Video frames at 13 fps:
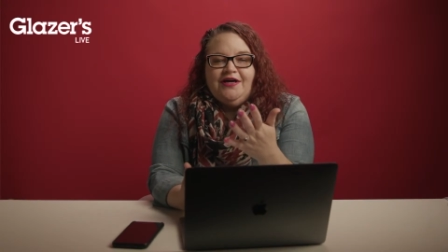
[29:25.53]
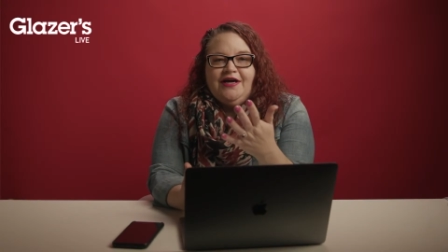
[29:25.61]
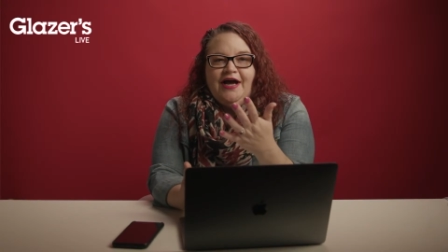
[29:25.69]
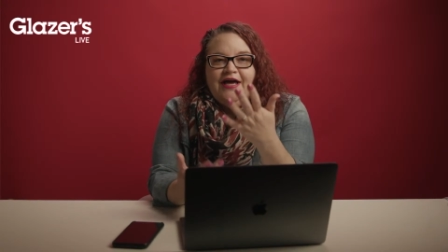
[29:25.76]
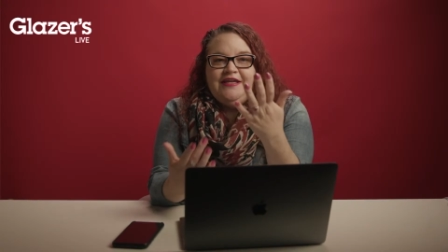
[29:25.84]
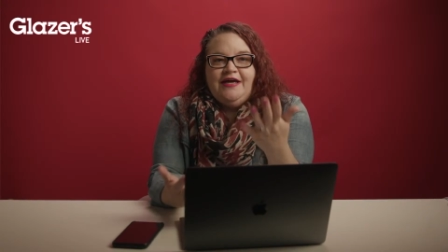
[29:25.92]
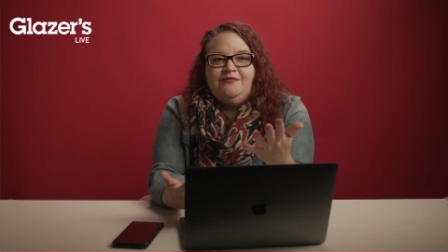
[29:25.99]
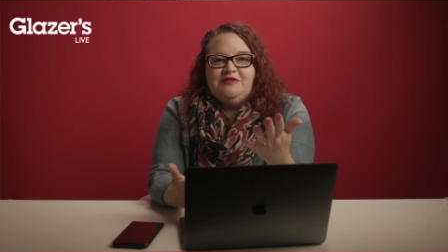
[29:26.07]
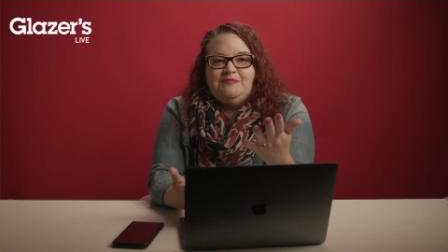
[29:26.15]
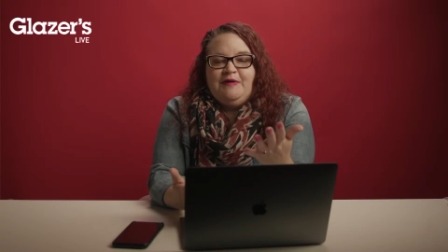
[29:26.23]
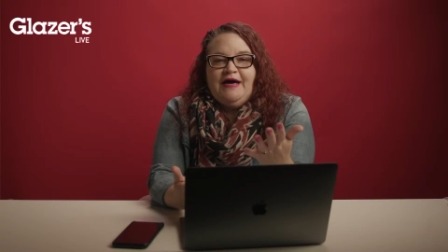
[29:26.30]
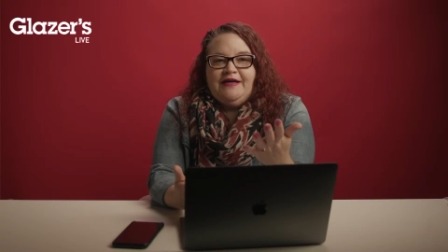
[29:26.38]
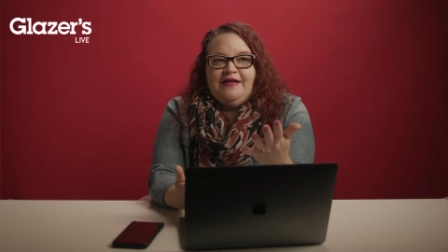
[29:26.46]
And I was
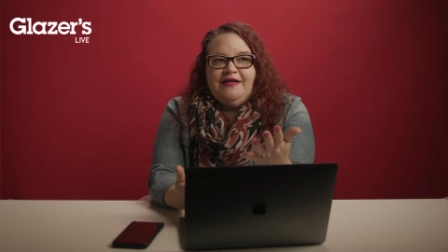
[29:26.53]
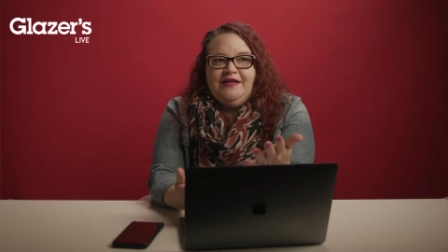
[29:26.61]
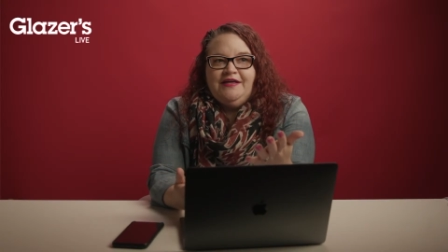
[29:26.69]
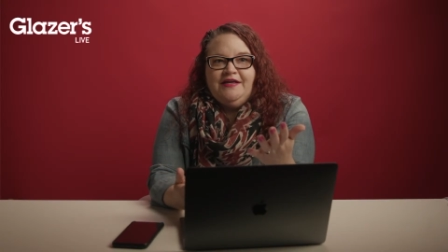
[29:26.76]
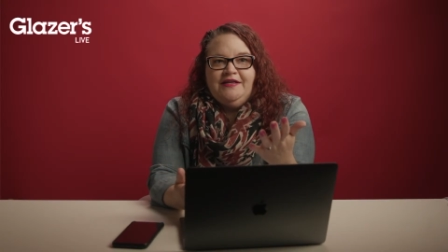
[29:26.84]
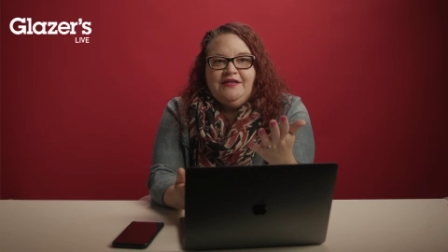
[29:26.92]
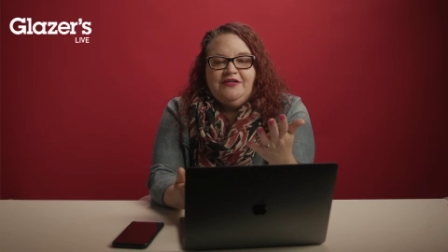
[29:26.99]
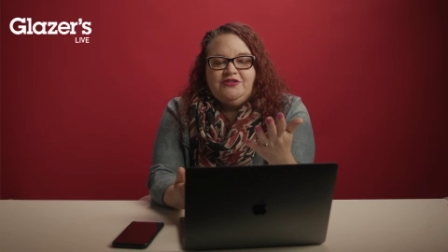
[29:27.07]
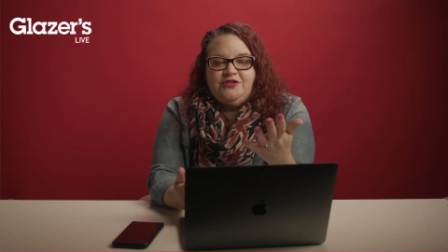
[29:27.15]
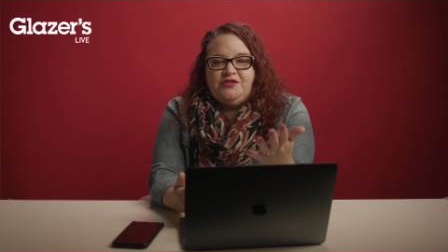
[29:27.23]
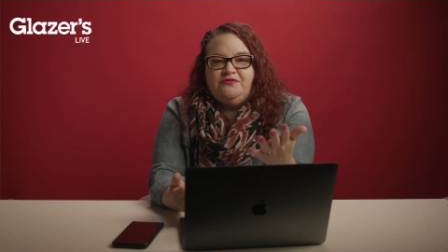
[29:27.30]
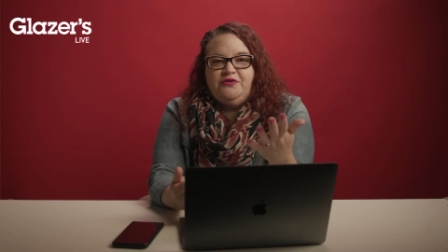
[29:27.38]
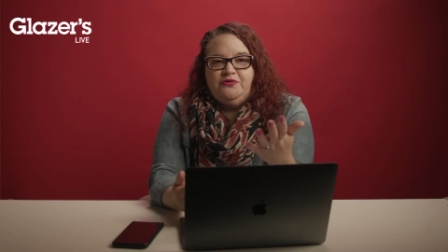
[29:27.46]
back again
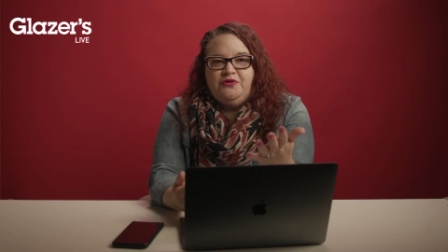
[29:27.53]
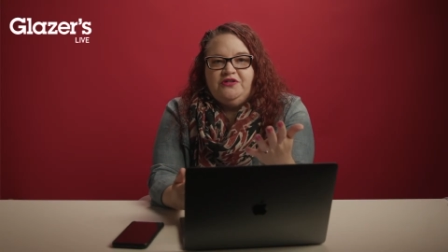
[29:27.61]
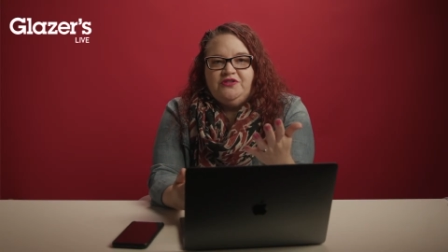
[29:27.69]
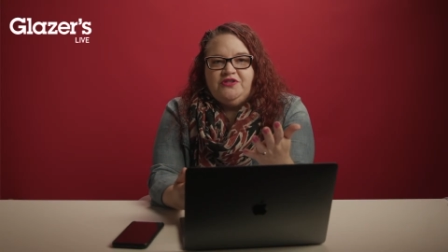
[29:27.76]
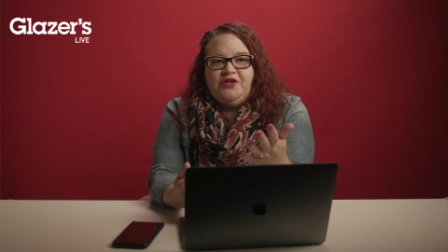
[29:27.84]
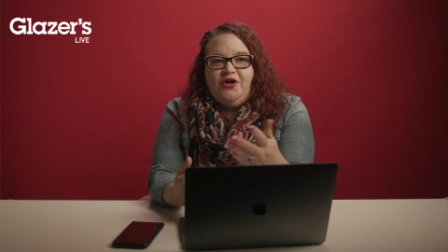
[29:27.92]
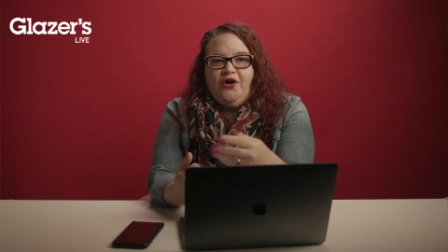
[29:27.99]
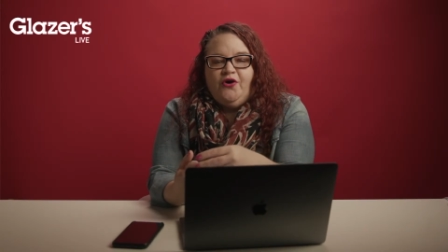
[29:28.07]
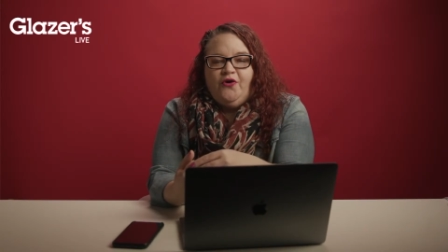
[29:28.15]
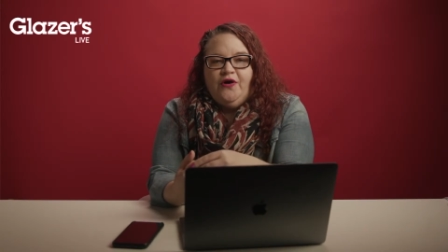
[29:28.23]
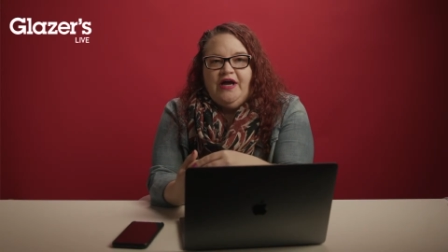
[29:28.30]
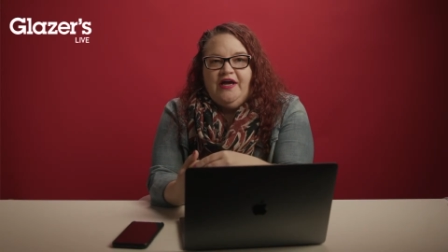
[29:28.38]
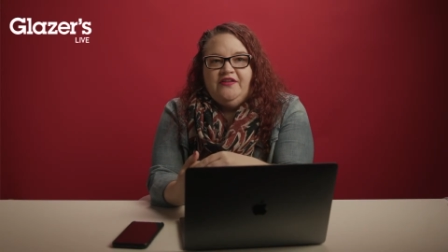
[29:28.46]
just a few years
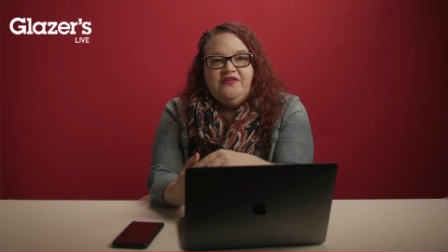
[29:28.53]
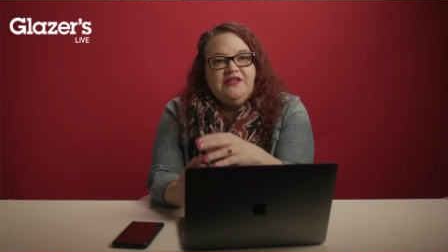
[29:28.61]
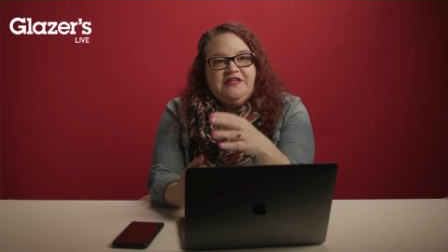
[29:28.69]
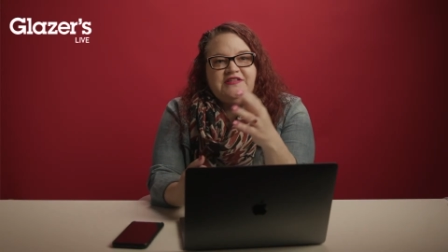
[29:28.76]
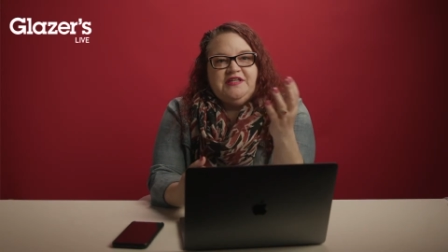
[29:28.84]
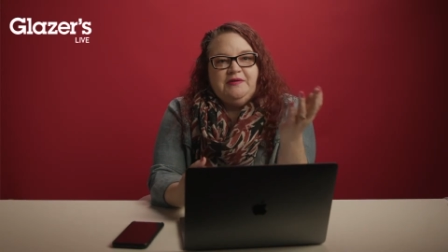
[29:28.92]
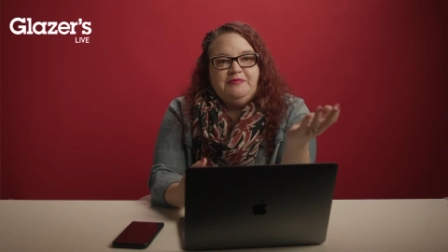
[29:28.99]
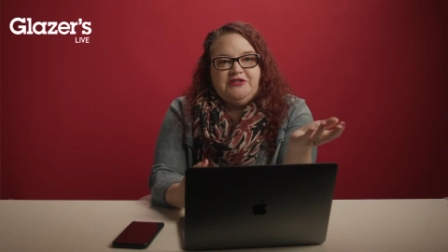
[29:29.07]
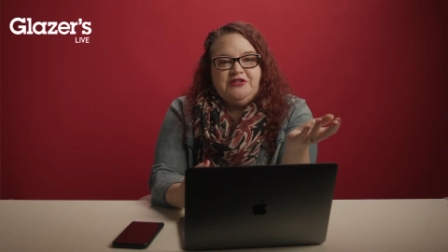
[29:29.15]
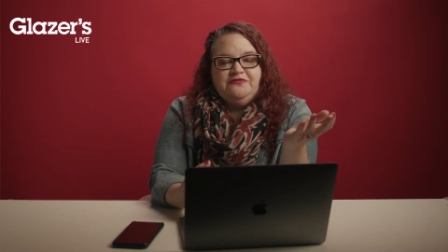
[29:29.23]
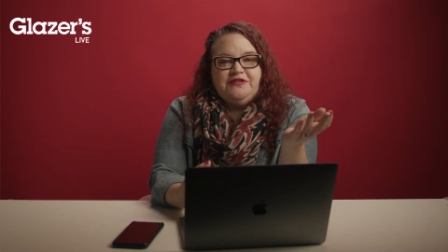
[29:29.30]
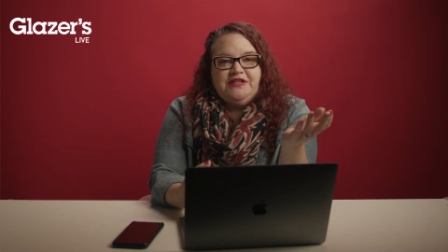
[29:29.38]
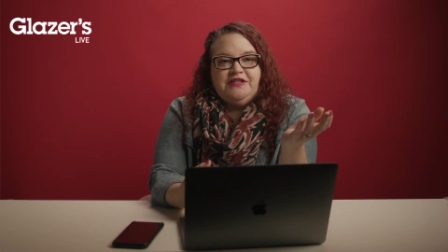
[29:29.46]
ago, and the landscape had
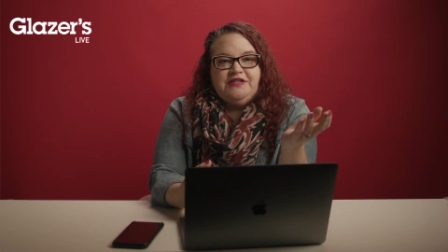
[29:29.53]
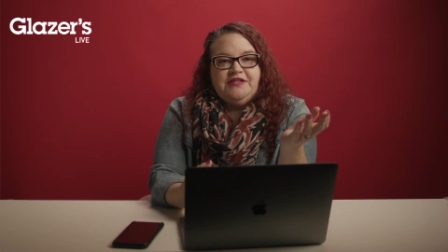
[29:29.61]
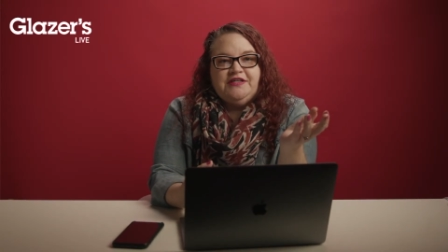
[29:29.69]
shifted.